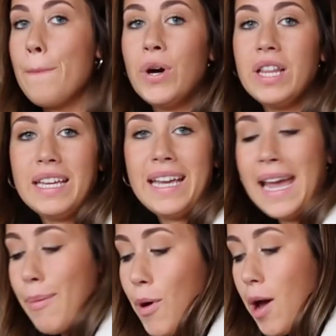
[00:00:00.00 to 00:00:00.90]
put the
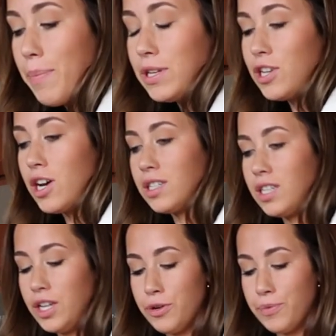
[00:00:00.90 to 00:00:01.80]
camera up and
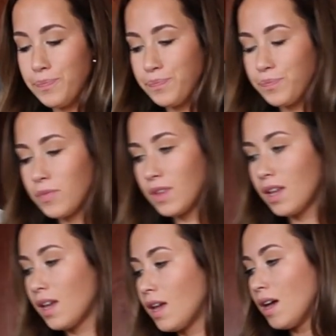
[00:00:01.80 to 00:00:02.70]
talk to you.
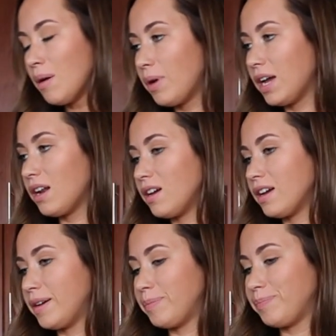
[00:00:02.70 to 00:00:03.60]
But,
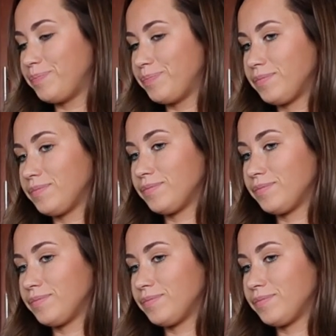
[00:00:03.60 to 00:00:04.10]
um,